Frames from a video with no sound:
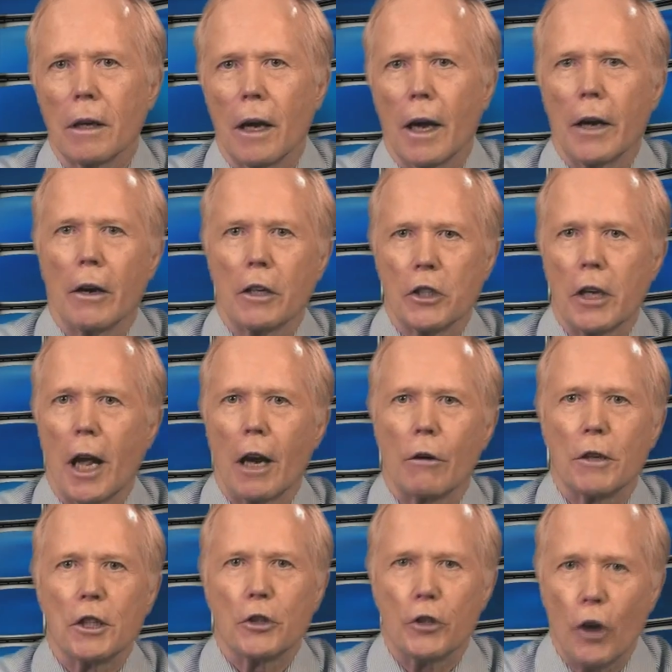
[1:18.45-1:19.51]
and our
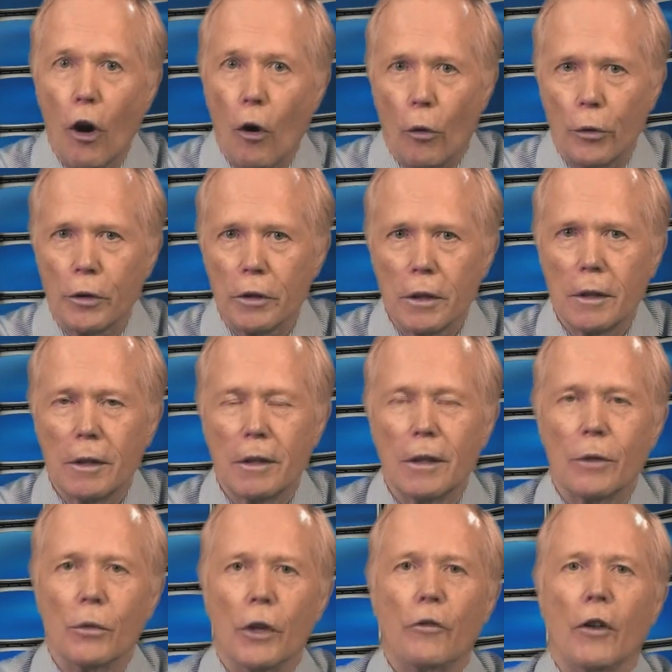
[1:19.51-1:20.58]
salaries don't,
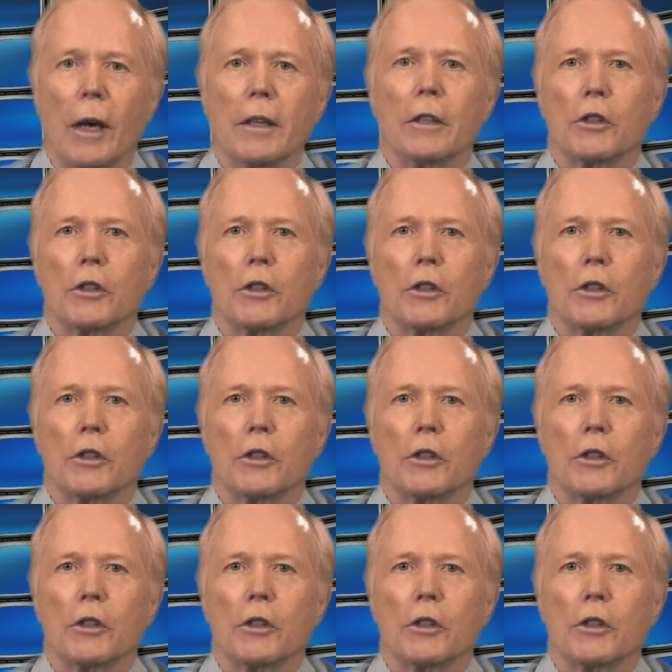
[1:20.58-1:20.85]
we find